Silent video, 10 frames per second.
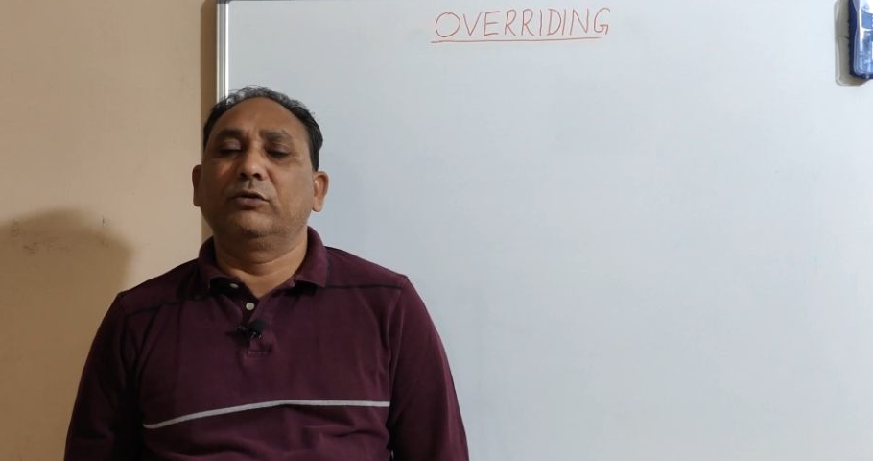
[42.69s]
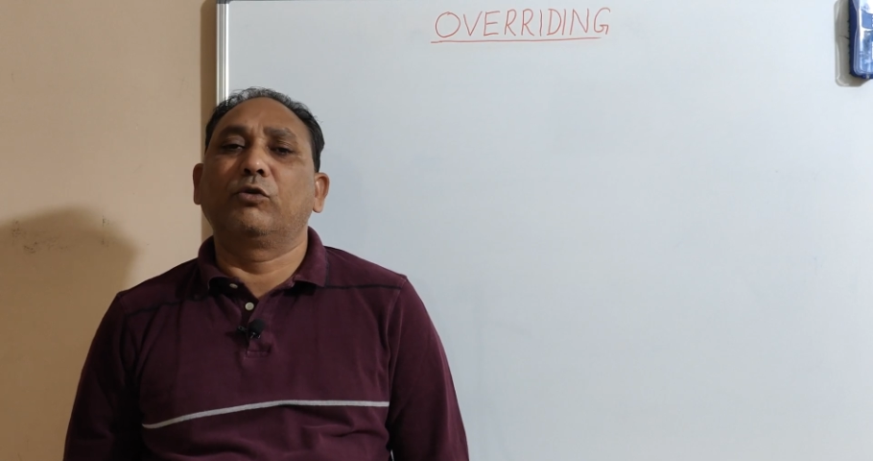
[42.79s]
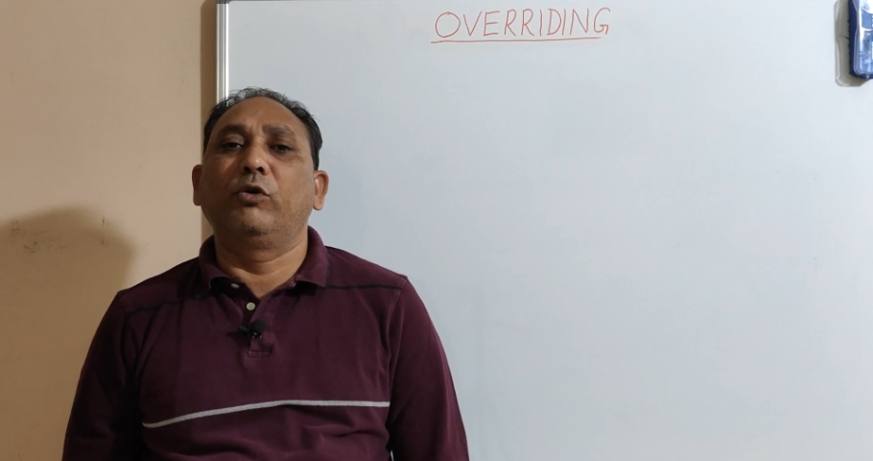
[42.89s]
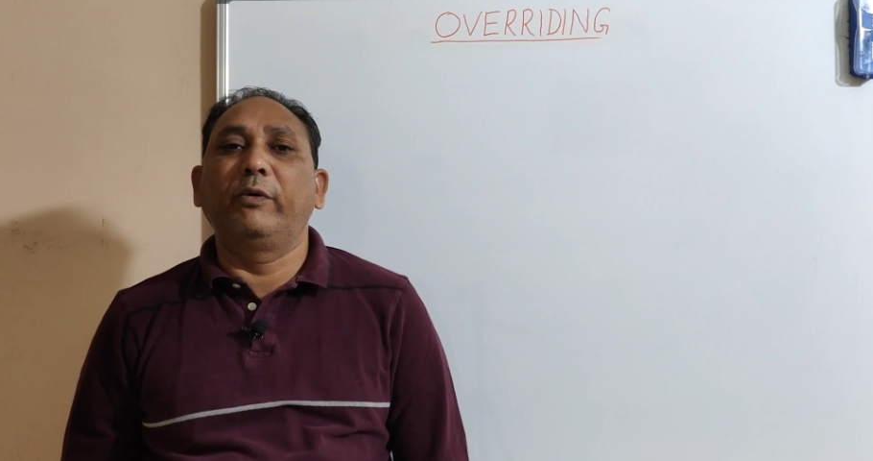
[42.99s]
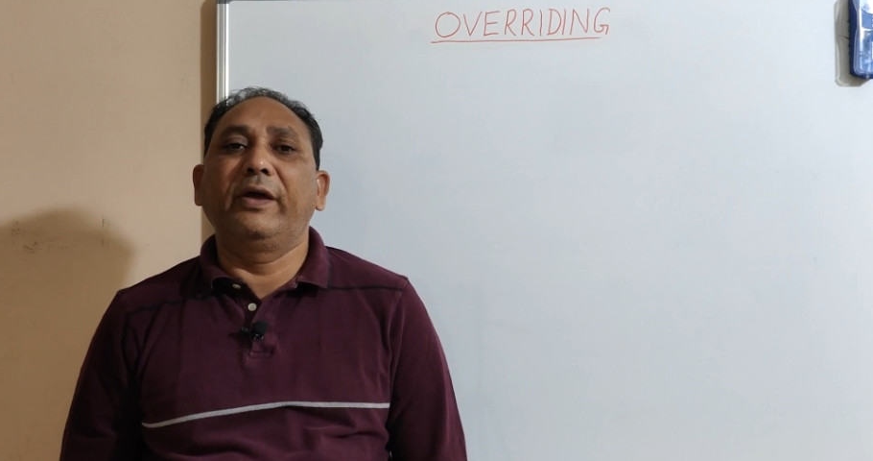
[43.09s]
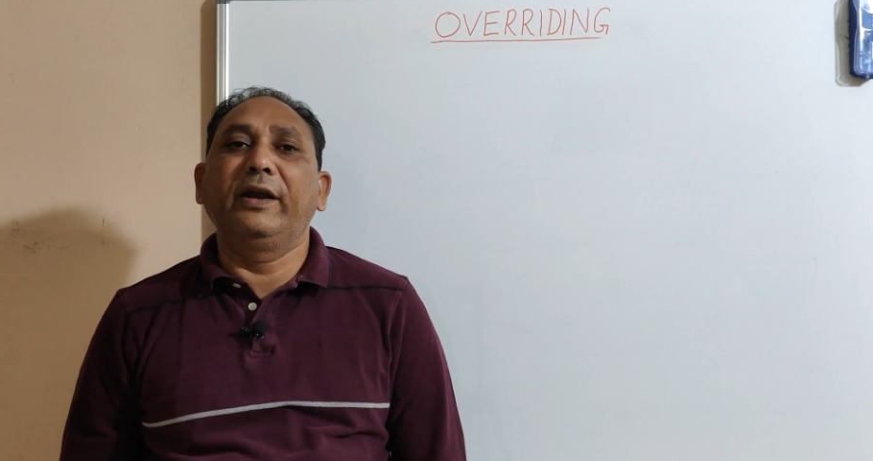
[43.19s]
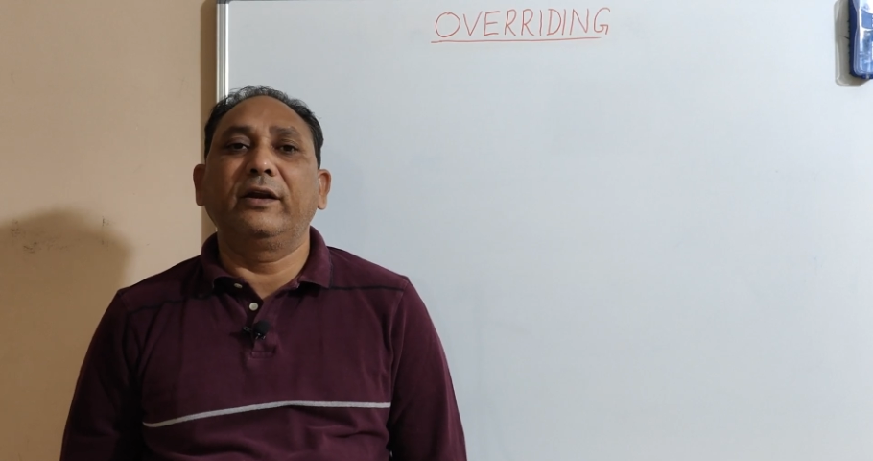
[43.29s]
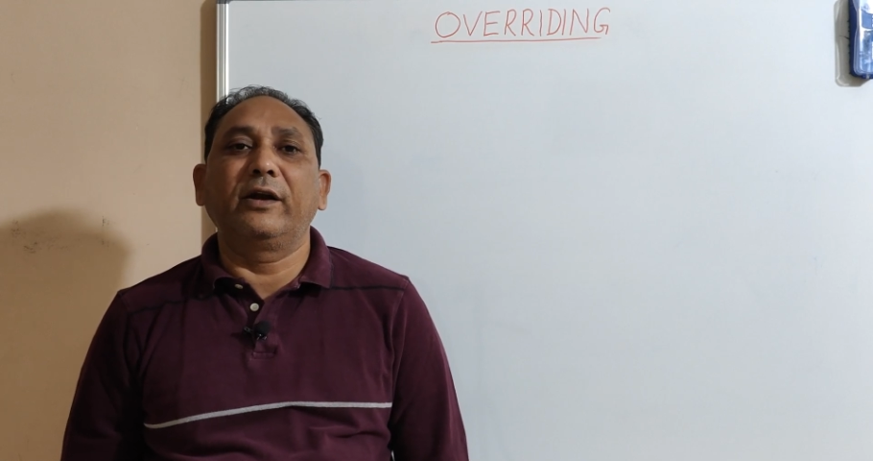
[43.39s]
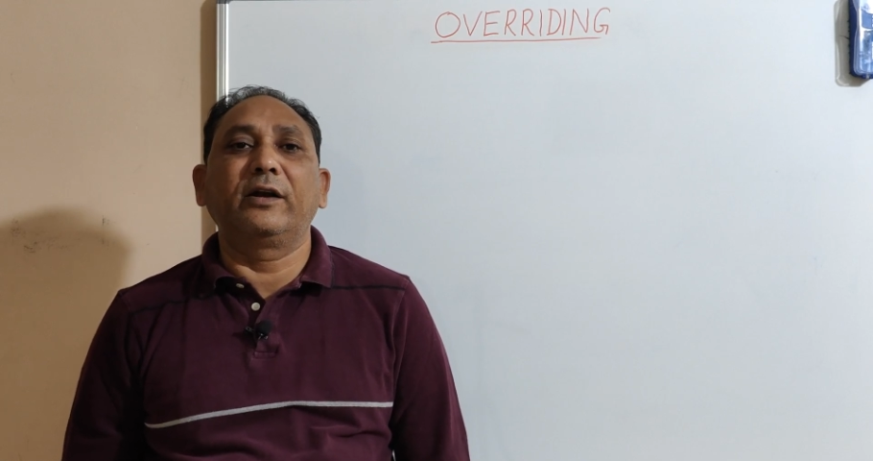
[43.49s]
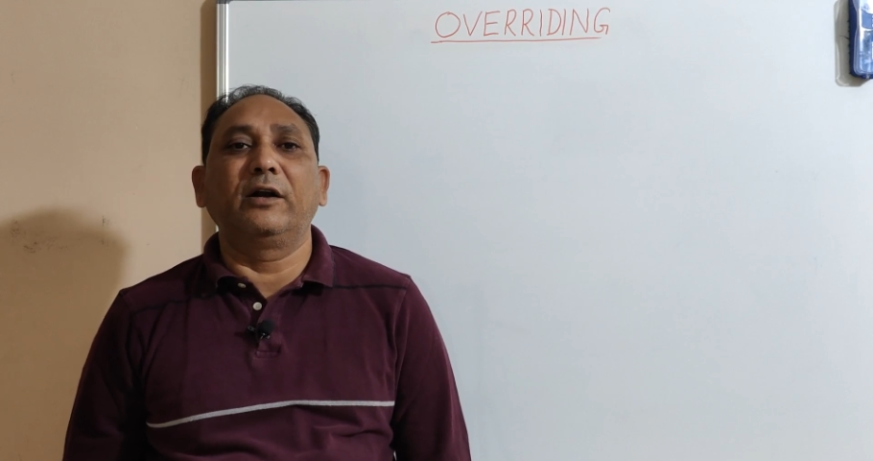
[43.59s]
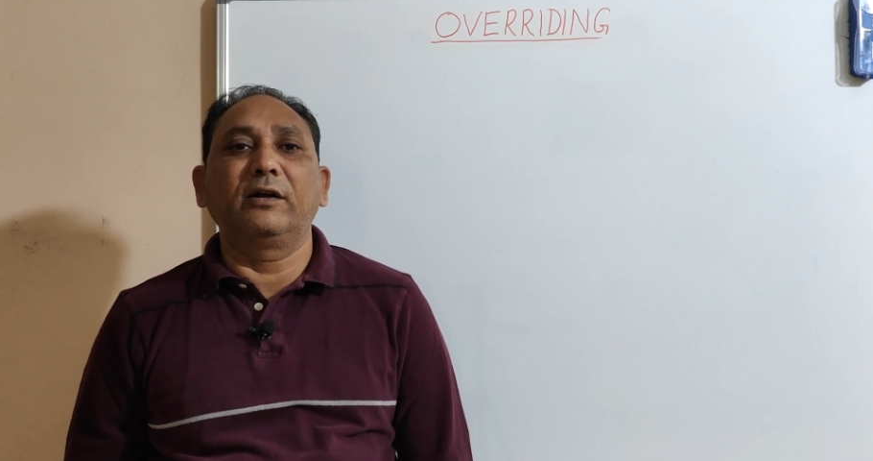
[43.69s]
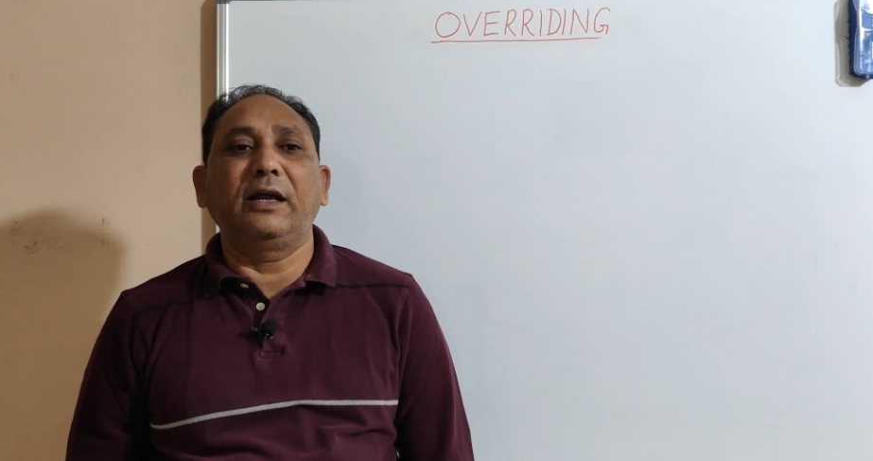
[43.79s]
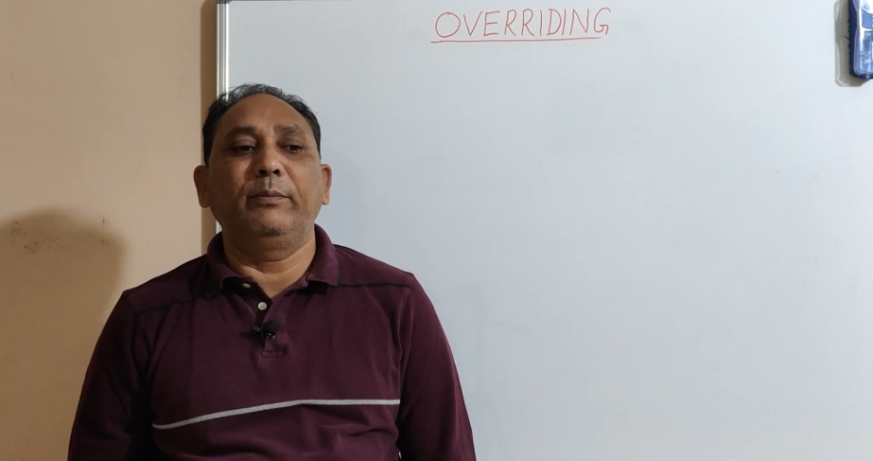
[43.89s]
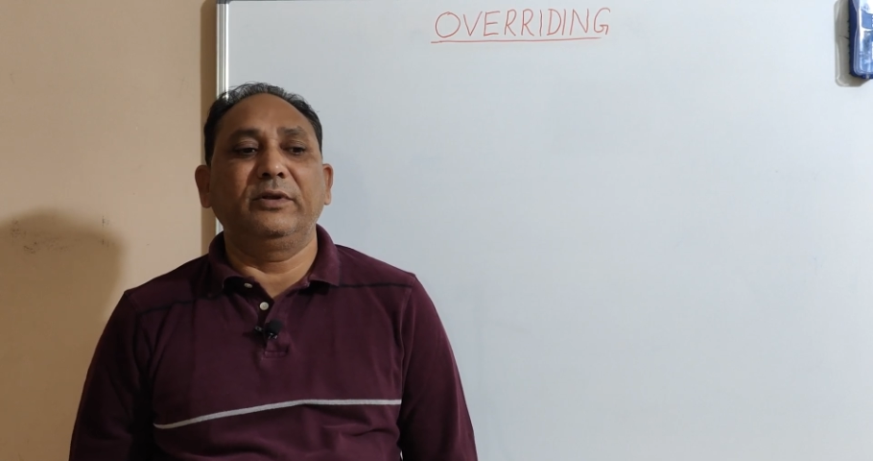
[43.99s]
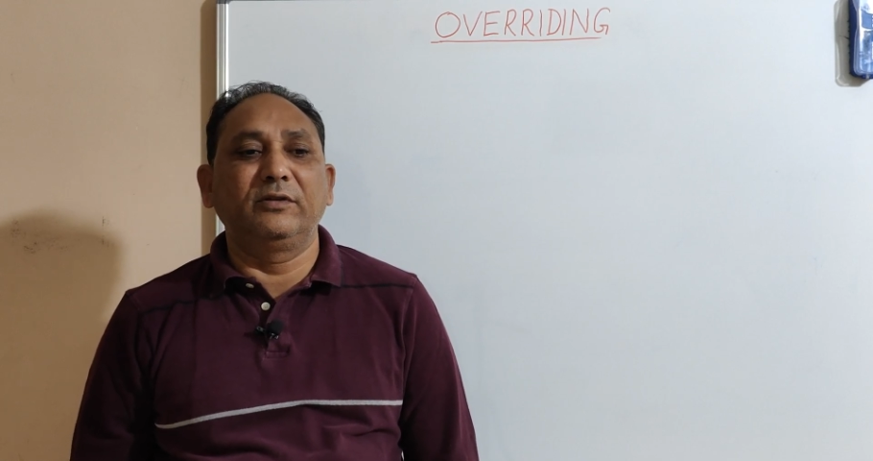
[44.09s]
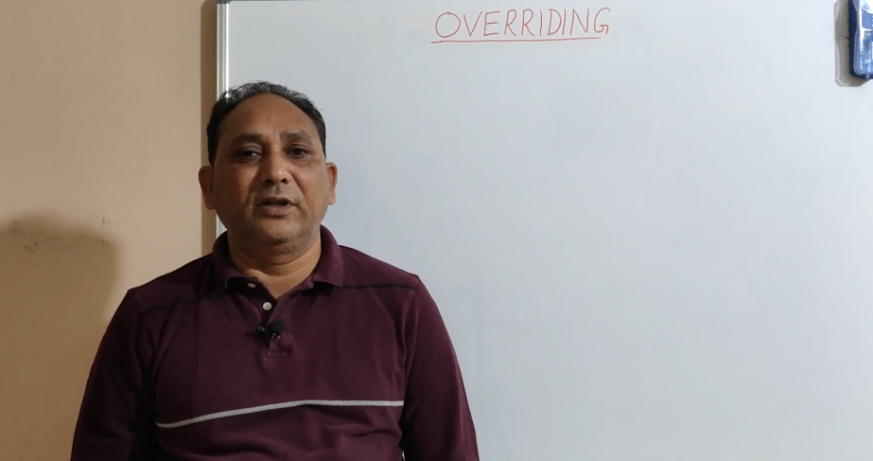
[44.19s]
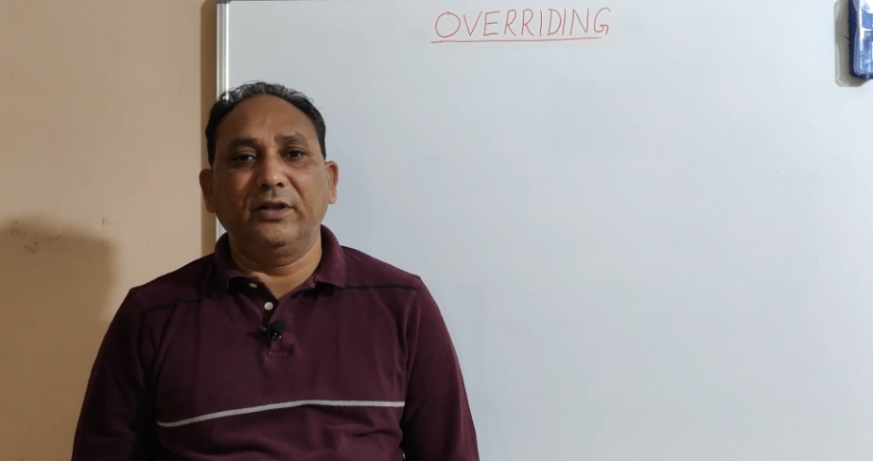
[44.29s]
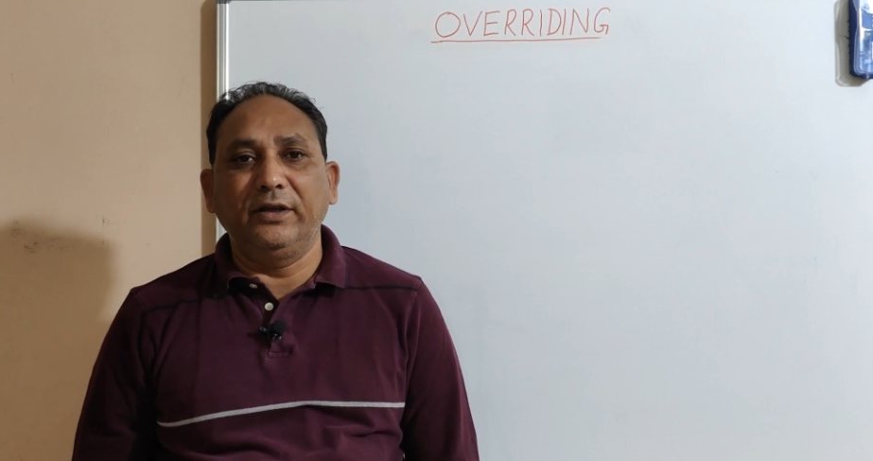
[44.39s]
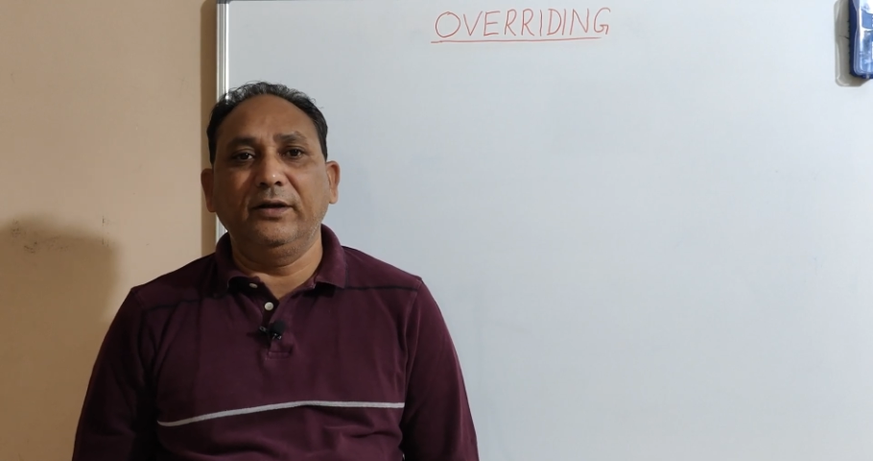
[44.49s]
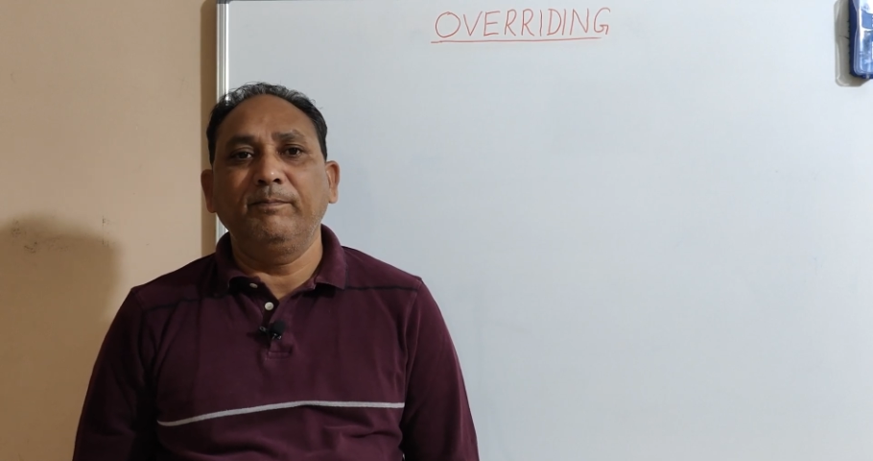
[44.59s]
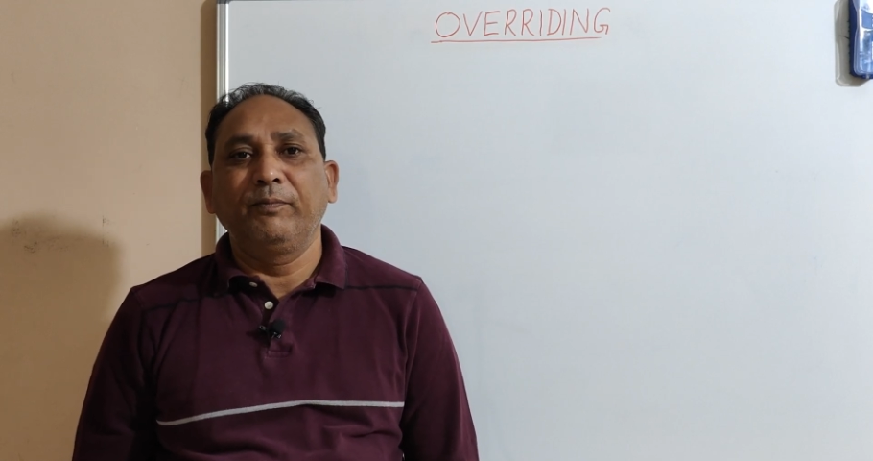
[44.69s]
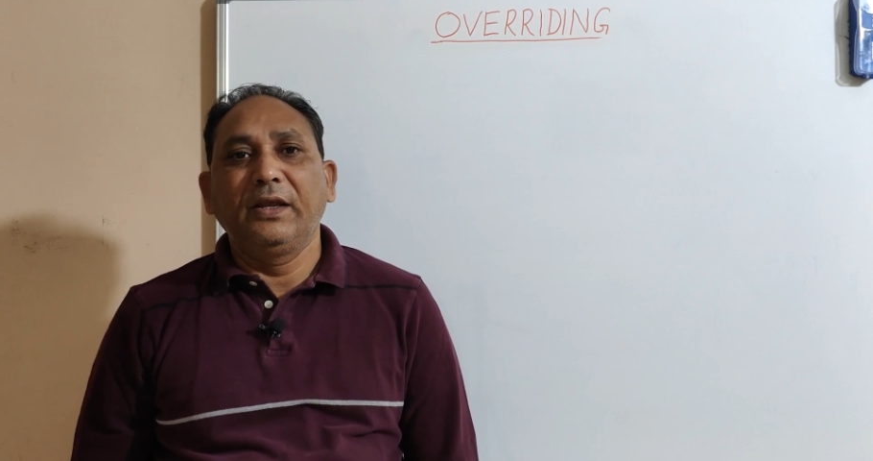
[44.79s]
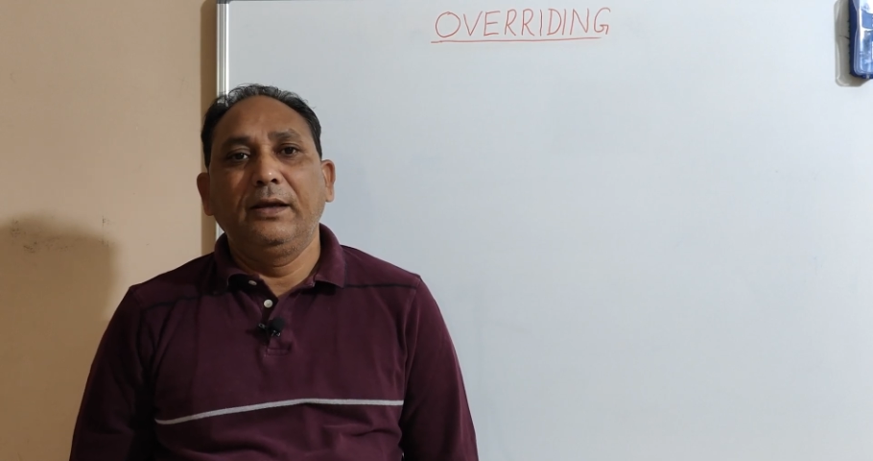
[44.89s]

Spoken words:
So covariant return type is nothing